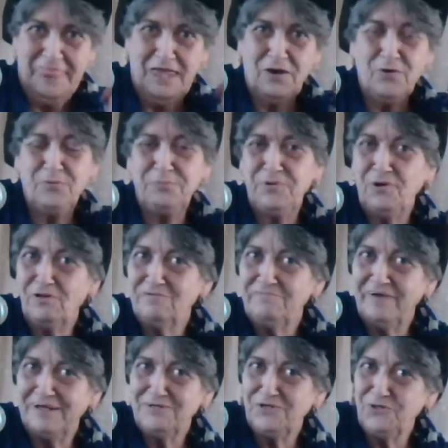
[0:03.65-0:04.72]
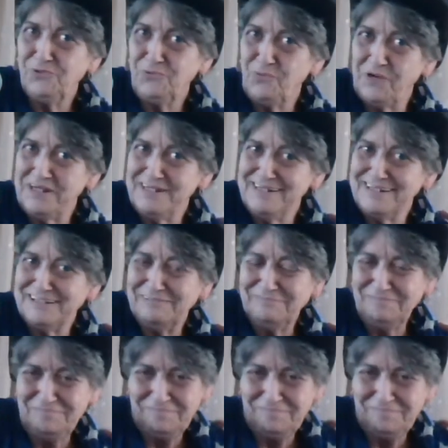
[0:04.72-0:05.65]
I hope you all have had a good week.